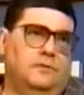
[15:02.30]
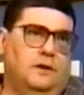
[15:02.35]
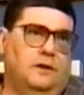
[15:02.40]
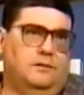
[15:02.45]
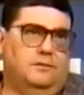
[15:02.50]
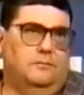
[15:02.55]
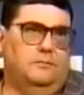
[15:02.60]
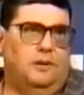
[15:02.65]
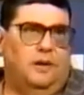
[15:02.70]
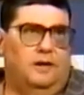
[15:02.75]
I've
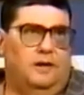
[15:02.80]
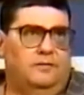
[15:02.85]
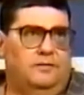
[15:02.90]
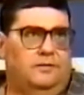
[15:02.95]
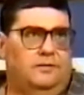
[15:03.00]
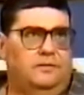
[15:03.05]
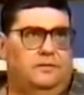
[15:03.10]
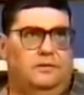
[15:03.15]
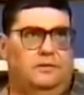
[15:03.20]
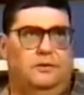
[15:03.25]
got some
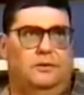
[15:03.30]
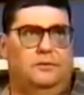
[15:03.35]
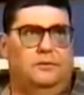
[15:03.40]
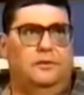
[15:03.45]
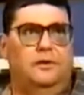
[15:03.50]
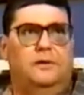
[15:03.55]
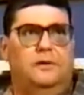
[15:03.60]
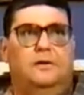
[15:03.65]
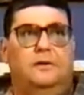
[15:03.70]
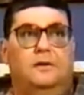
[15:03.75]
cases still
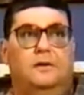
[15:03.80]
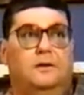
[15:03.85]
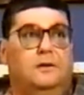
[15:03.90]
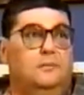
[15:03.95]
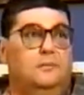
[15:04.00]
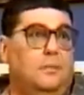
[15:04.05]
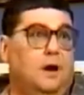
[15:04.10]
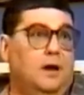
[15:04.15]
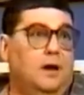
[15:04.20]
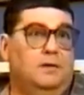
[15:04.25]

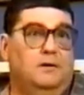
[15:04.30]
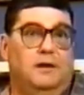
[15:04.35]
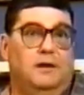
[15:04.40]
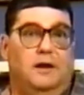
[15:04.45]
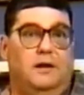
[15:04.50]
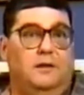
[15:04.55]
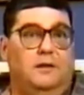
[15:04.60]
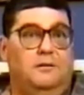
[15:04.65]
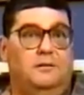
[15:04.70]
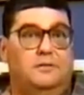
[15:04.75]
in
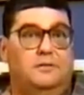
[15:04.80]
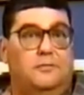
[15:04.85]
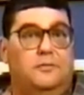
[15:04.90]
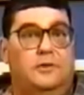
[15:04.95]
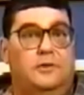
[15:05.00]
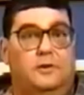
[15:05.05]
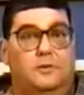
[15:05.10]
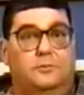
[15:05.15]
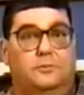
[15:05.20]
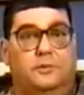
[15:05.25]
Montana and some
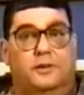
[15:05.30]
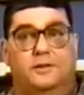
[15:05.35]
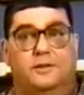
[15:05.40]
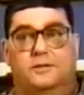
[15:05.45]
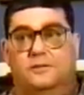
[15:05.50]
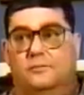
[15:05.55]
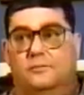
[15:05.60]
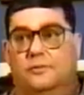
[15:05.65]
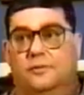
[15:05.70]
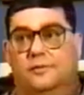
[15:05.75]
of the other
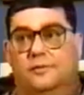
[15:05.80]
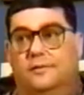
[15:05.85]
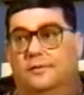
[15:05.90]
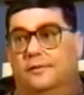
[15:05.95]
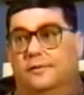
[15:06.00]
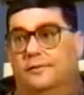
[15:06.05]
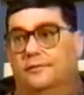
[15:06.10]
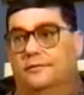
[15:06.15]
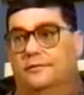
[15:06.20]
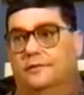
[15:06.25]
places where
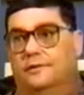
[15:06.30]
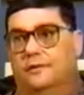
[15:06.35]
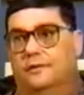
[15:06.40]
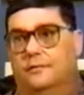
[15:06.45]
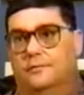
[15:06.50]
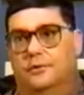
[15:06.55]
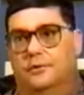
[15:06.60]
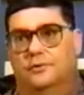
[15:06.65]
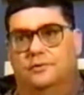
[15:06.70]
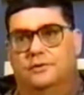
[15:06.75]
they're using
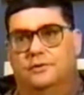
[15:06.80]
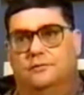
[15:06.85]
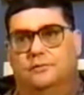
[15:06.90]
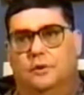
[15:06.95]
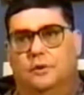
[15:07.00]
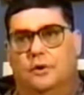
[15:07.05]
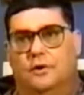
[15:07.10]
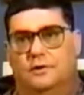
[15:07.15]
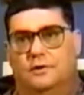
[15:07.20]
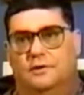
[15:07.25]
abusive
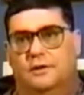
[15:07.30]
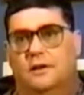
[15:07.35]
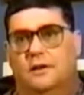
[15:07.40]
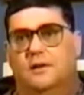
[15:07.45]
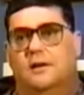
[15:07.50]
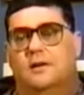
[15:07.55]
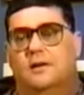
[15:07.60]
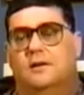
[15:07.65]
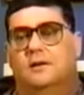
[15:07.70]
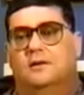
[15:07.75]
laws
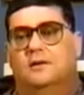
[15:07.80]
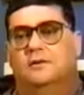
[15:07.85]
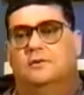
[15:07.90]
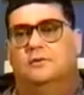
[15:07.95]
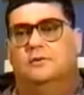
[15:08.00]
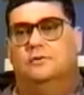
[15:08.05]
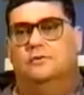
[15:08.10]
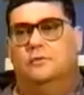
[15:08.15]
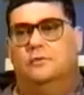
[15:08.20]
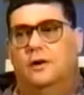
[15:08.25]

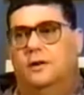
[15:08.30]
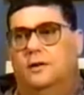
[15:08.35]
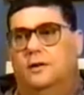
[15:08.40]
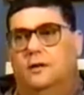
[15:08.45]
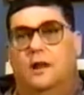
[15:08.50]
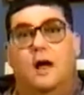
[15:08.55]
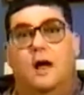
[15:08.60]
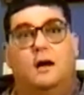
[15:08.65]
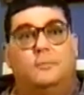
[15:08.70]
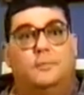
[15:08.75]
to try to
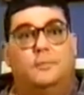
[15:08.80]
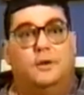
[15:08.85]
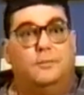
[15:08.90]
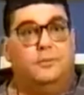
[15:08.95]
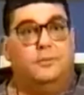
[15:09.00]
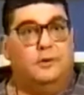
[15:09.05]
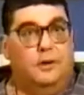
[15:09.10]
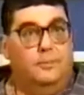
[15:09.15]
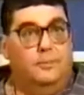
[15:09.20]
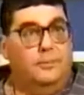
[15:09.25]
lock
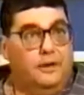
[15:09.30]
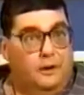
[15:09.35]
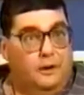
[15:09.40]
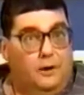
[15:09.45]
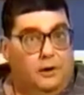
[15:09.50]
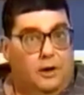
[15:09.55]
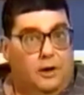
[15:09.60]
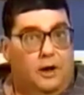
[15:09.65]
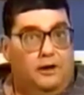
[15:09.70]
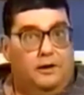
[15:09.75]
people up, and
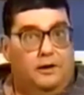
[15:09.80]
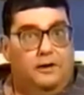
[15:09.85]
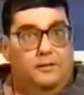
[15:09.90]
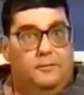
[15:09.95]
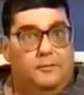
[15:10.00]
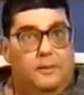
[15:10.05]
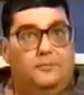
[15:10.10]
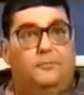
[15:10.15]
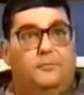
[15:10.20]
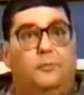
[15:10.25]
are locking
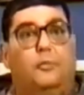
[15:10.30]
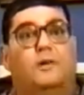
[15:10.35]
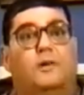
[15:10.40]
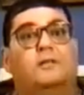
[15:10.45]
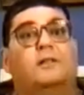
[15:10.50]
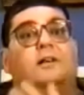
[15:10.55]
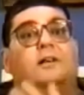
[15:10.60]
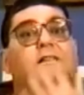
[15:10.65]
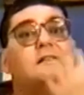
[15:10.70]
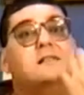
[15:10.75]
them up for
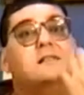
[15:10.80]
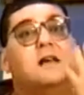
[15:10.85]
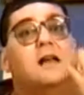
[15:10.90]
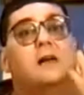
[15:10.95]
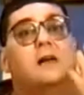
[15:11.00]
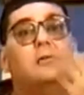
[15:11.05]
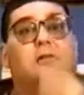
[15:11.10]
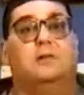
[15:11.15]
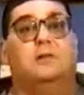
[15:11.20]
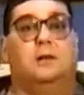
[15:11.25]
what they
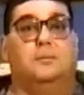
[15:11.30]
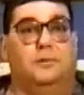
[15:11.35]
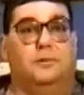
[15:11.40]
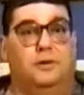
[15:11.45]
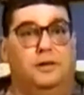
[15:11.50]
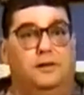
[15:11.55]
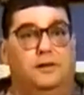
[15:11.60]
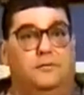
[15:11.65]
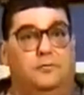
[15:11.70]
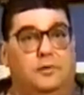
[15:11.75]
say, what they
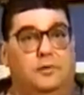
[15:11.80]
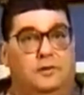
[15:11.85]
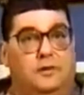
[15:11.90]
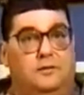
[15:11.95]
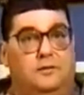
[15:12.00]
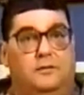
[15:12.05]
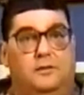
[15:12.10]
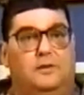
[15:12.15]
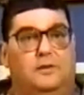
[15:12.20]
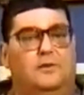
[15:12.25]
believe, and what
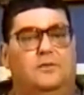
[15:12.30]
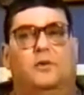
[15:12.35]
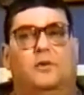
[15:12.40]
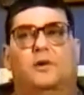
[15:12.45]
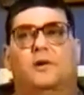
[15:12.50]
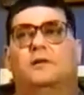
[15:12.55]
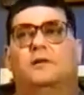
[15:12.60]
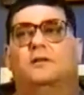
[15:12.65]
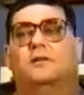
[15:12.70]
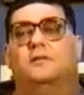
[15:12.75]
they think. The
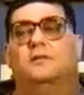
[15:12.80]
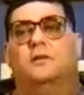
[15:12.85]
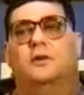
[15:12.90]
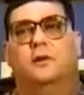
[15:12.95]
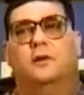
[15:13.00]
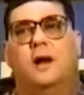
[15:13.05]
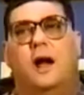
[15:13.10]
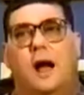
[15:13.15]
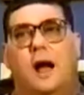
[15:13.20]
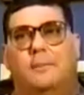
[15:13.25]

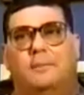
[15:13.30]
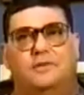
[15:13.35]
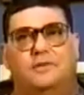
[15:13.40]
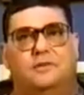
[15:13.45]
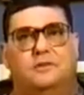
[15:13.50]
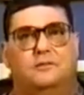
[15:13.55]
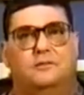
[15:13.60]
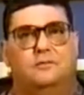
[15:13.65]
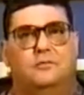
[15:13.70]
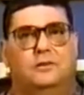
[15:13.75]
very
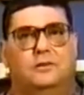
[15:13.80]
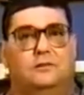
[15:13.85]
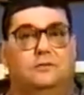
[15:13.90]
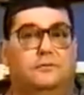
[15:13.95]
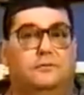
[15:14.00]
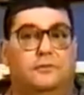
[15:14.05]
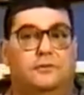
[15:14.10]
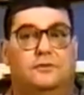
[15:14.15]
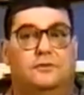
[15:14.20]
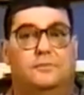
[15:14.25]
opposite of what the
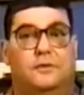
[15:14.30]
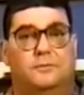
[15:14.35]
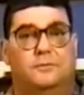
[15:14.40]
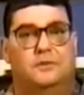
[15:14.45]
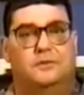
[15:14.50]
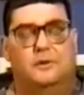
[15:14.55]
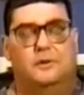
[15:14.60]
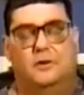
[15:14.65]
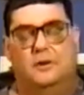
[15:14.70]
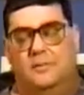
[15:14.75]
First
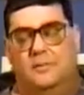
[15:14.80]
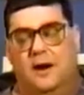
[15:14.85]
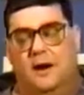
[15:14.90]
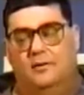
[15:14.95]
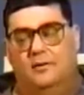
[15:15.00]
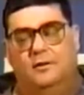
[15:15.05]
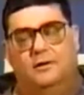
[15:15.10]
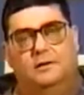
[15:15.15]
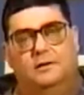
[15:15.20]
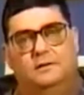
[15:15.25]
Amendment's all
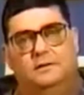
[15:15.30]
about.